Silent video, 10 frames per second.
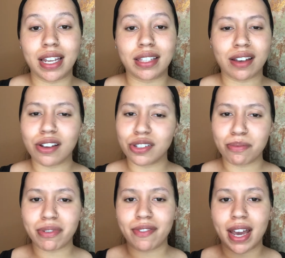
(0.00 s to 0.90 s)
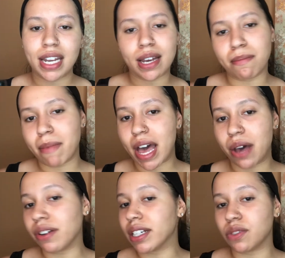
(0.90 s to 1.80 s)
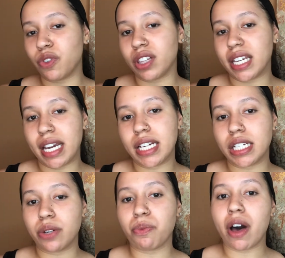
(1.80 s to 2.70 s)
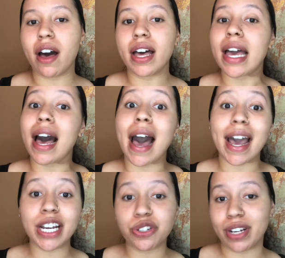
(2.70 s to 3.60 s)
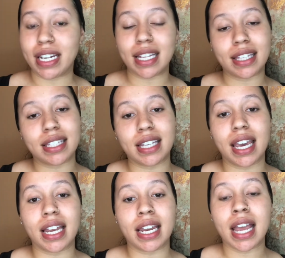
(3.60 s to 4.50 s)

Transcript: it's also providing a mild exfoliation while hydrating the skin.